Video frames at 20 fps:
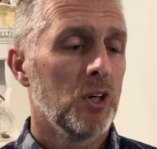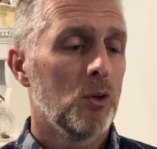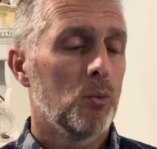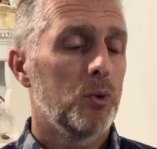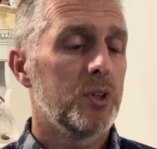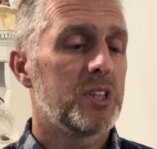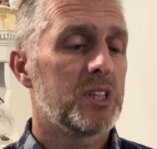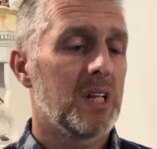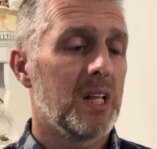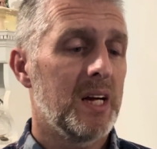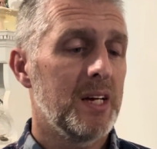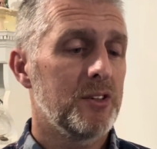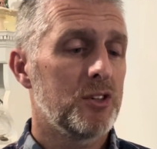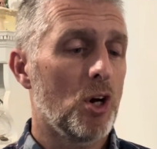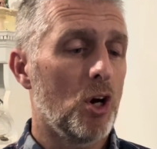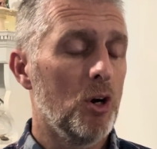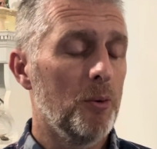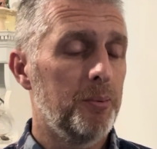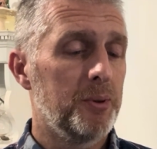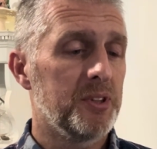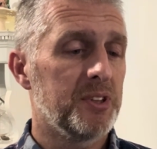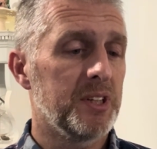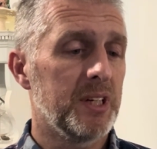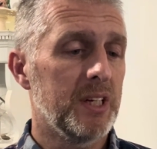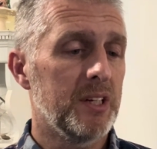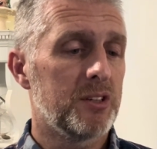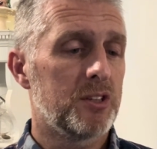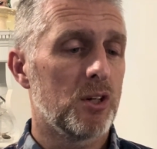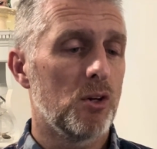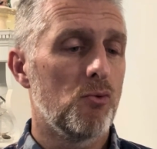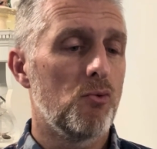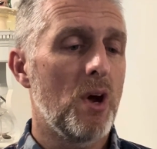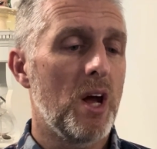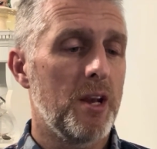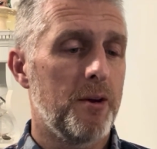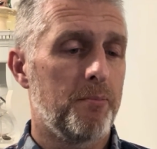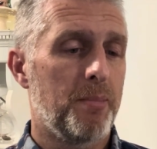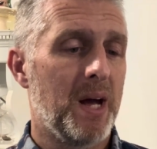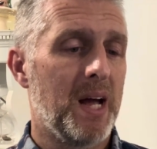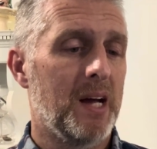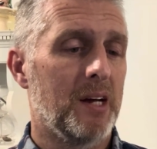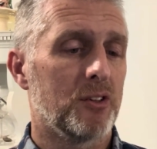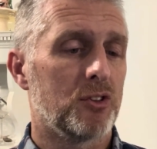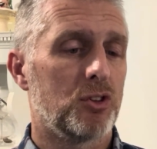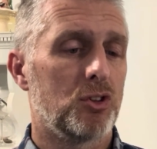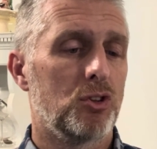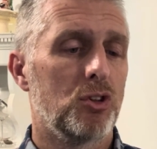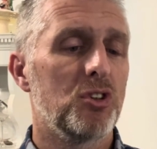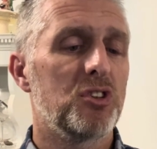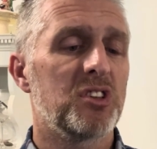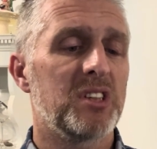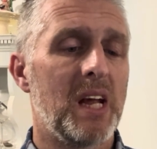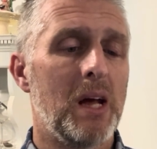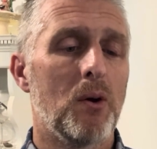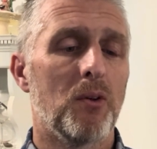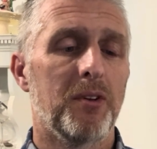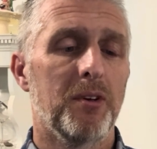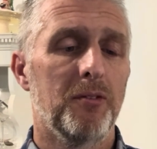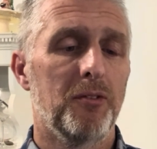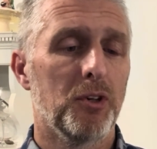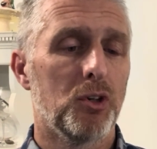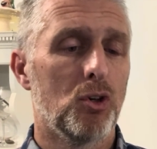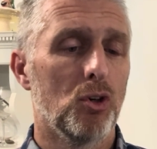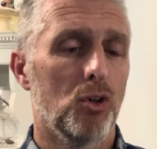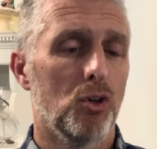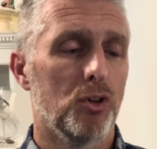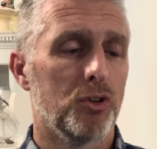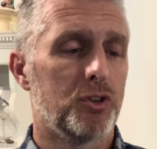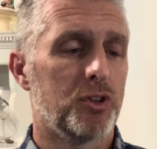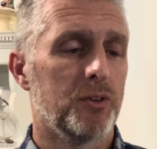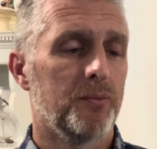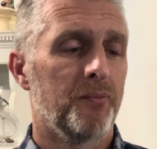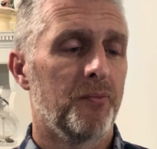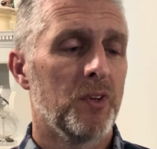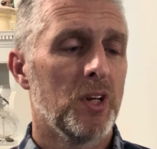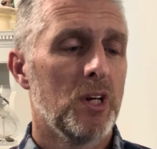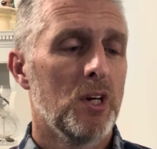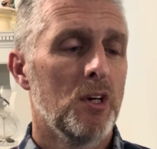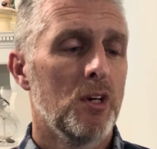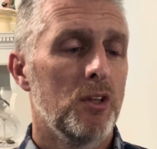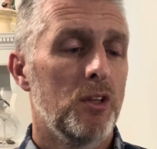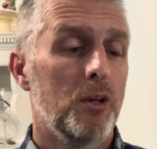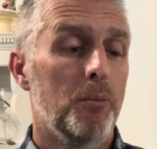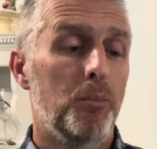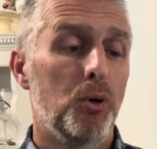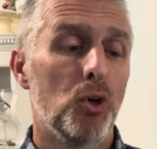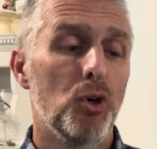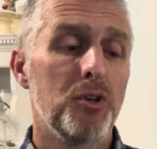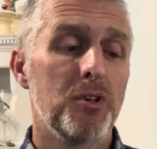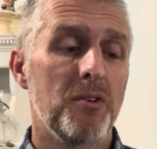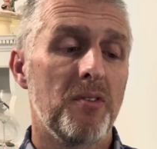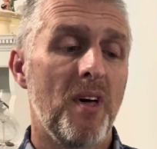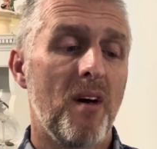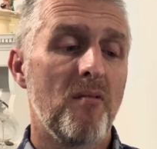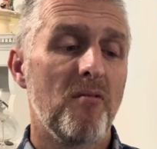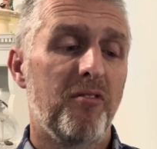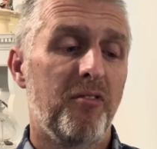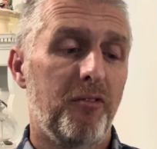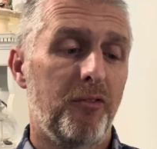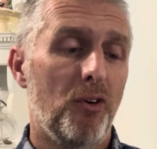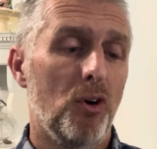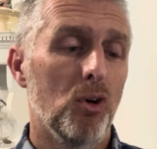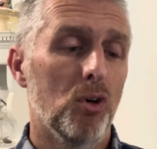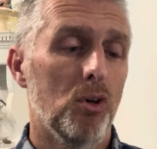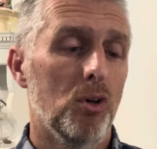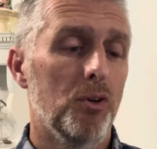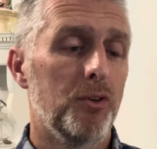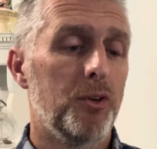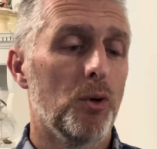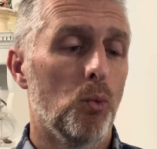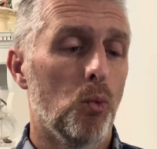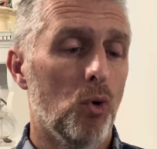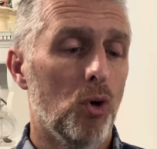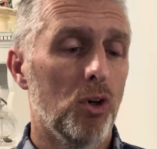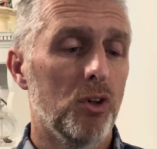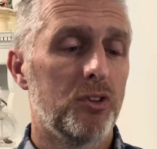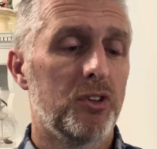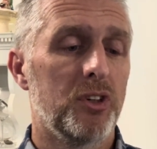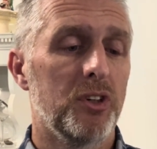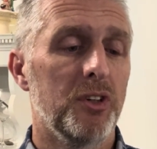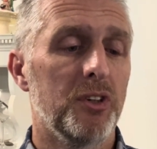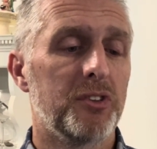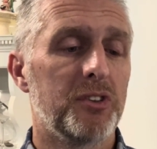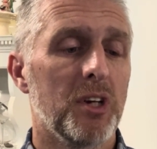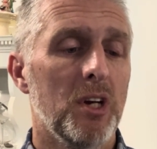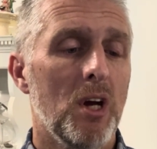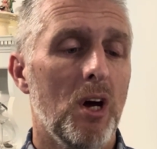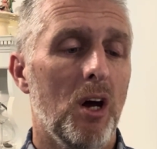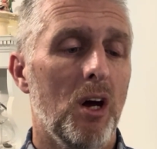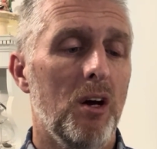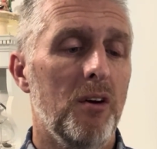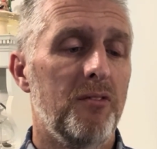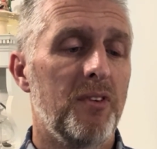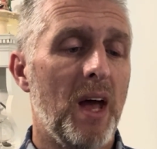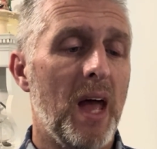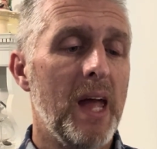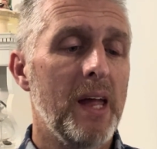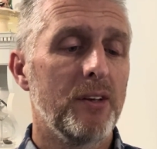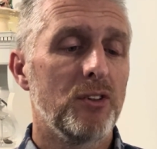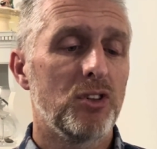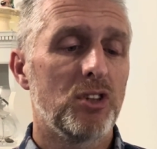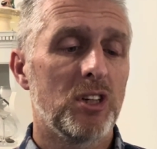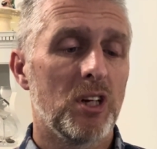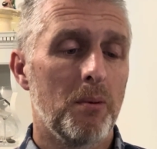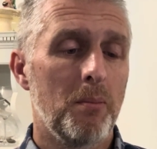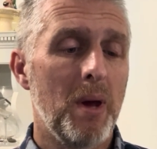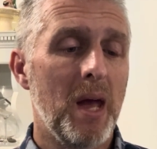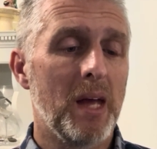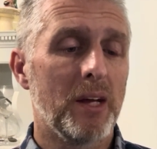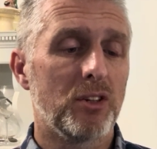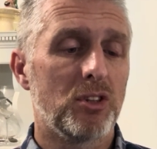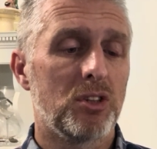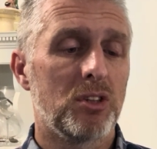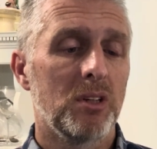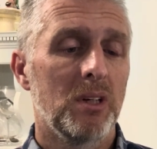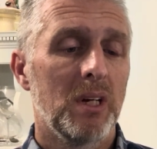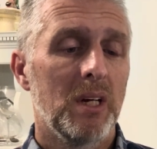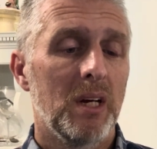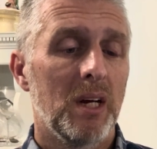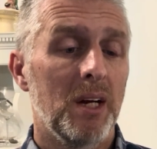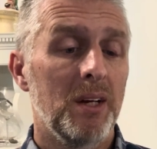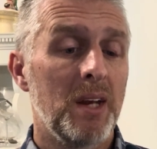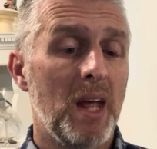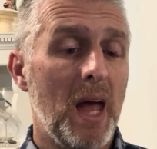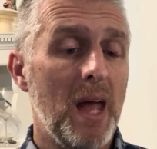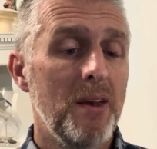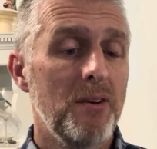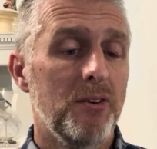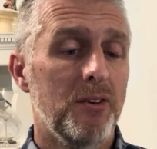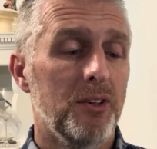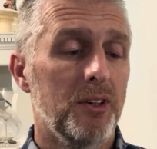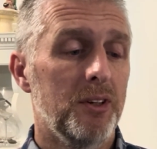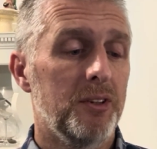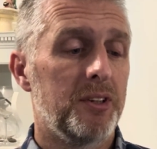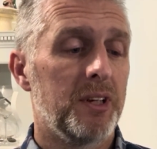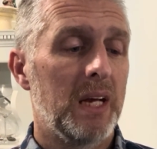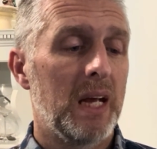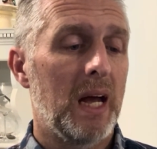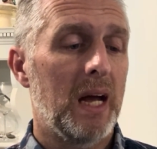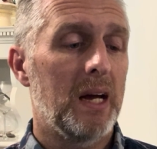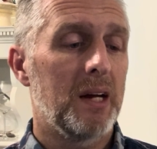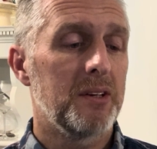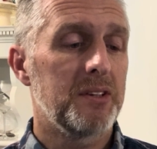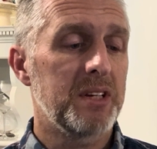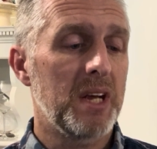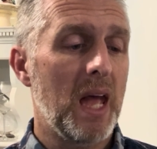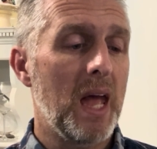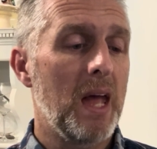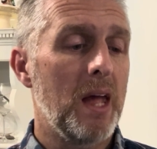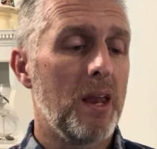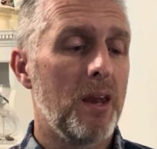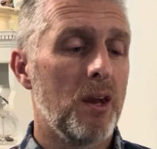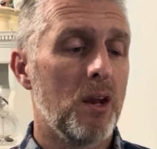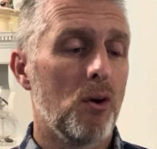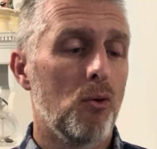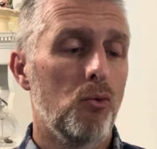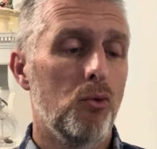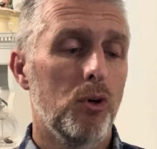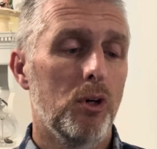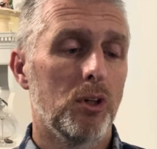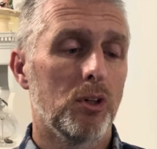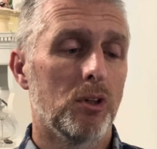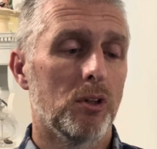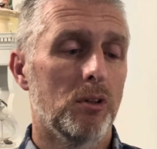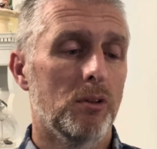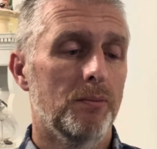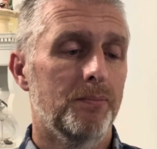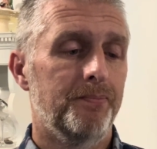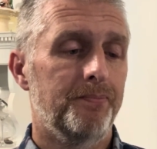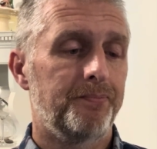which lies opposite Red Pass, just south of the gorge. The border then followed the waters of En Shemesh and ended at En Rogel.